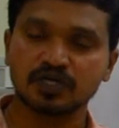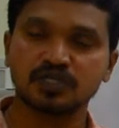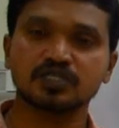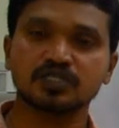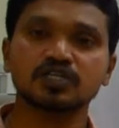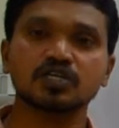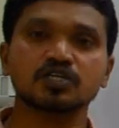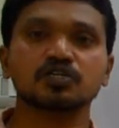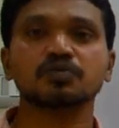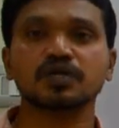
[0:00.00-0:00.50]

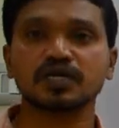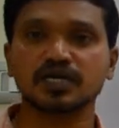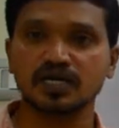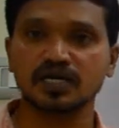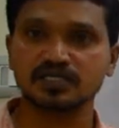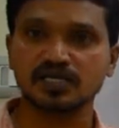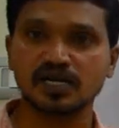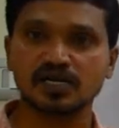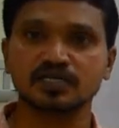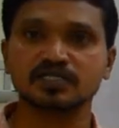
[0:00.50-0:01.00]
Intertubercular
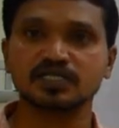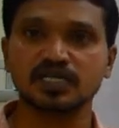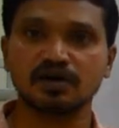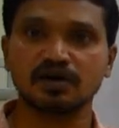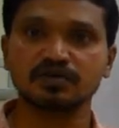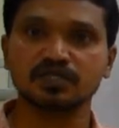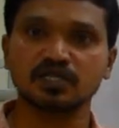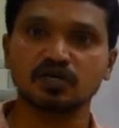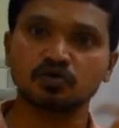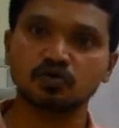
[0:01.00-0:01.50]
sulcus
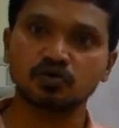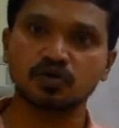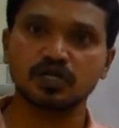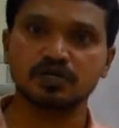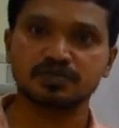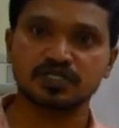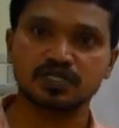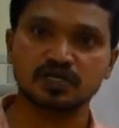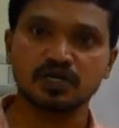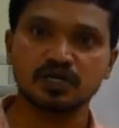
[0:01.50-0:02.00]
having the two
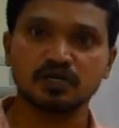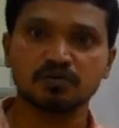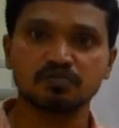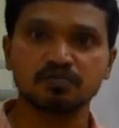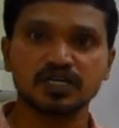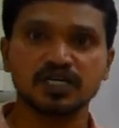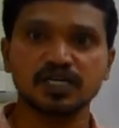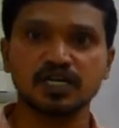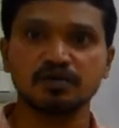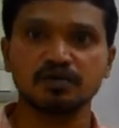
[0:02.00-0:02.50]
lips,
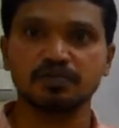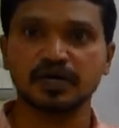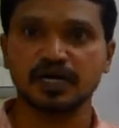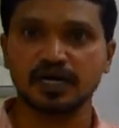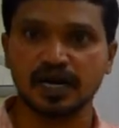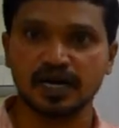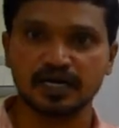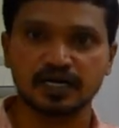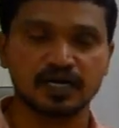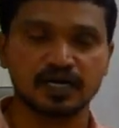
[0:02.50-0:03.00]
medial lip and
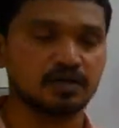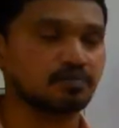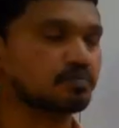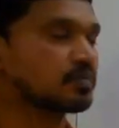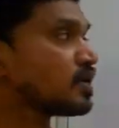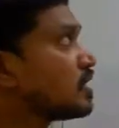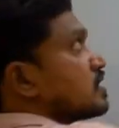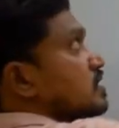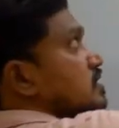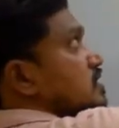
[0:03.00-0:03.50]
lateral lip.
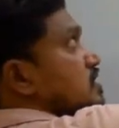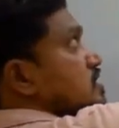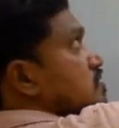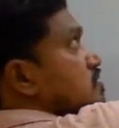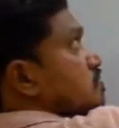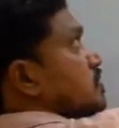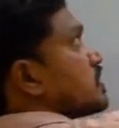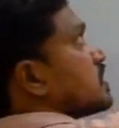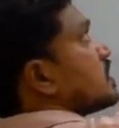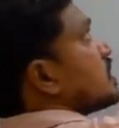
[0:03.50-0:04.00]
This
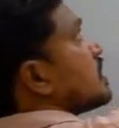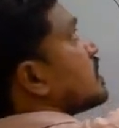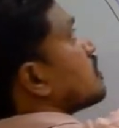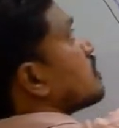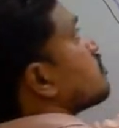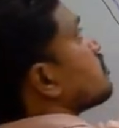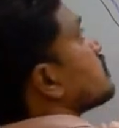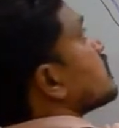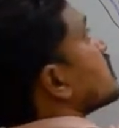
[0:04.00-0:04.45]
medial lip